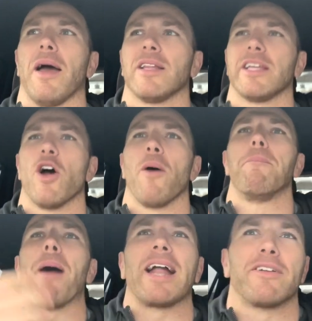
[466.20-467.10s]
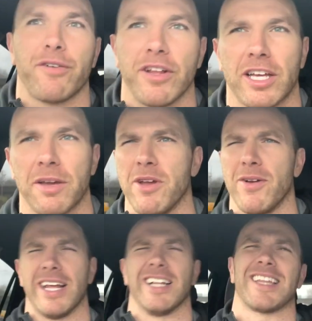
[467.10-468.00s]
you know, bad for the
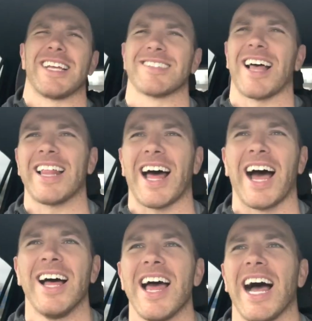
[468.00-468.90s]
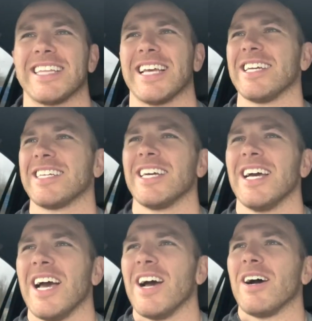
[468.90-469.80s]
community and things like that. I think,
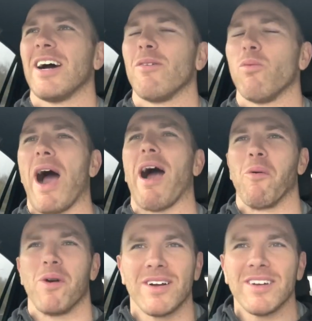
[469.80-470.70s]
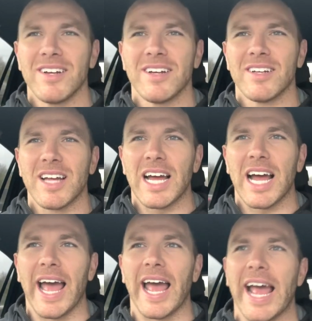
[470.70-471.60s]
wow,
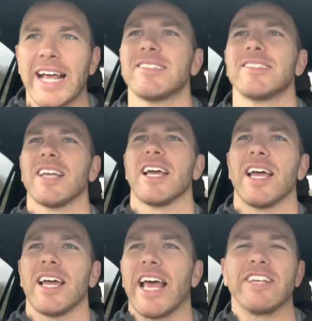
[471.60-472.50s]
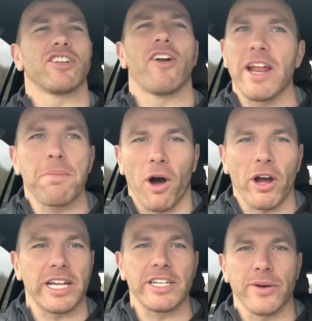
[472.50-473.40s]
is there any
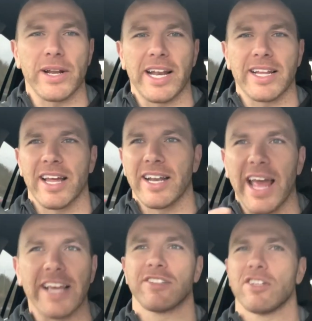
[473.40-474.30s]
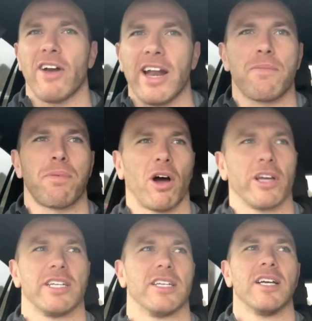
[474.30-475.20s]
point in doing anything? Is there any
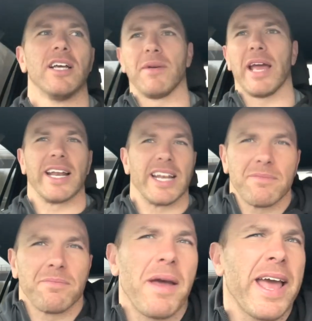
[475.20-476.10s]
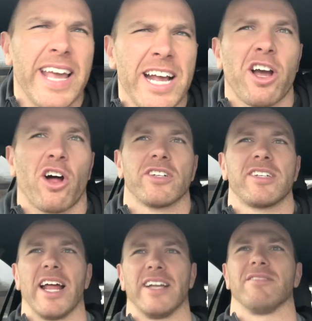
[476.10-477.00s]
point in making
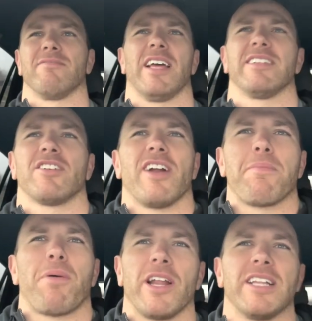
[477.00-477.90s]
content? Is there any point in